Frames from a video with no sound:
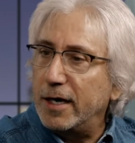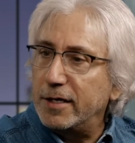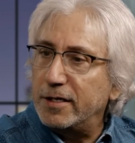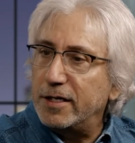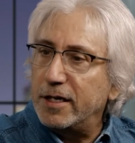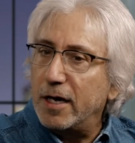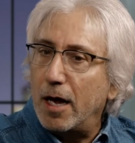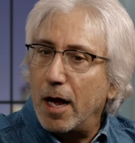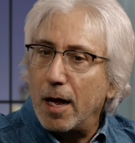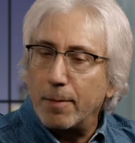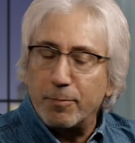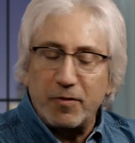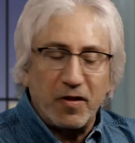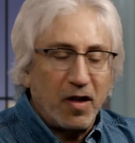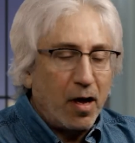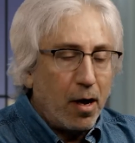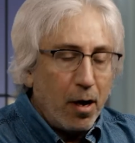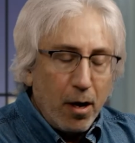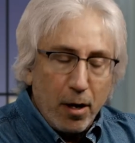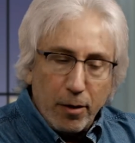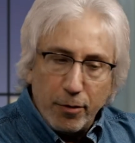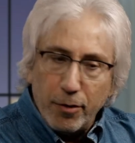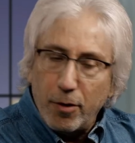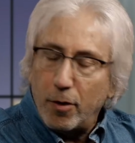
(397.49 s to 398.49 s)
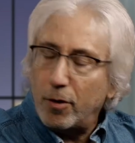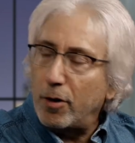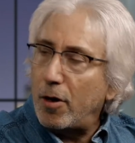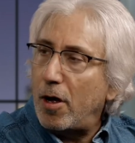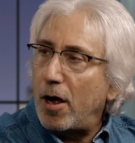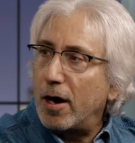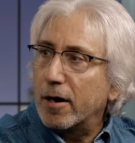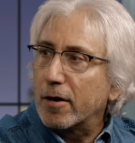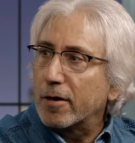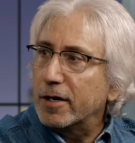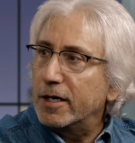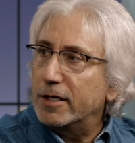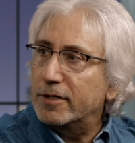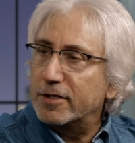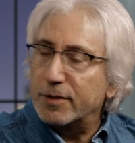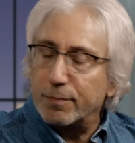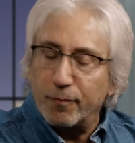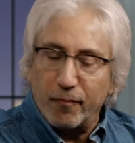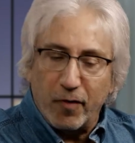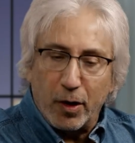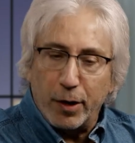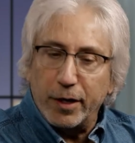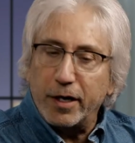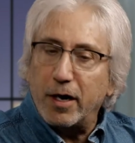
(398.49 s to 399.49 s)
IT ops. No longer. It's
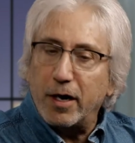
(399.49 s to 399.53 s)
very